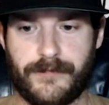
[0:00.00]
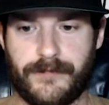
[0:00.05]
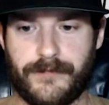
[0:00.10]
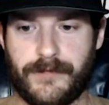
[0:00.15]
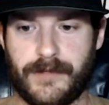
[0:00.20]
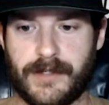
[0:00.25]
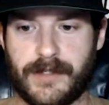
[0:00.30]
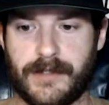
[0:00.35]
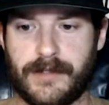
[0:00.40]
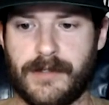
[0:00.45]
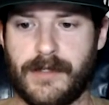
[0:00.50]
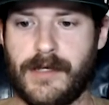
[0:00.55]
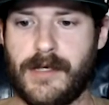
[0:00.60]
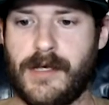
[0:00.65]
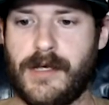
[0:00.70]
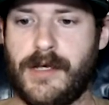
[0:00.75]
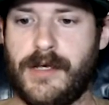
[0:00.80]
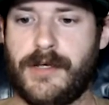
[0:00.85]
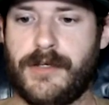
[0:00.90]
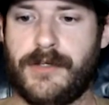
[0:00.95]
Fucking,
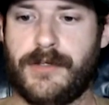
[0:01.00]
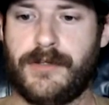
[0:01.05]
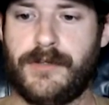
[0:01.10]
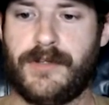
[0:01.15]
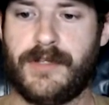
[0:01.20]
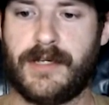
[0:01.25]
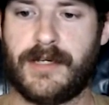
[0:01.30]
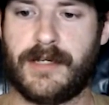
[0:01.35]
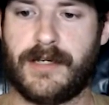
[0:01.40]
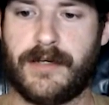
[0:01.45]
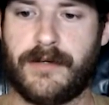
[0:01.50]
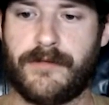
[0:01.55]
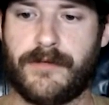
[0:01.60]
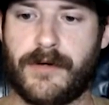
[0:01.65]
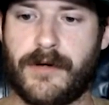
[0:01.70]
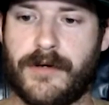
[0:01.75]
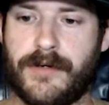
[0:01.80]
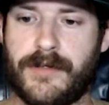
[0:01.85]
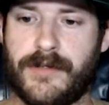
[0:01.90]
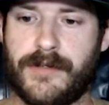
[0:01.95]
you think I'd have
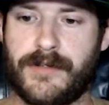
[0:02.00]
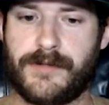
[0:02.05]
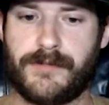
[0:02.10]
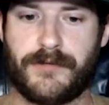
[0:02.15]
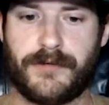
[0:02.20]
already this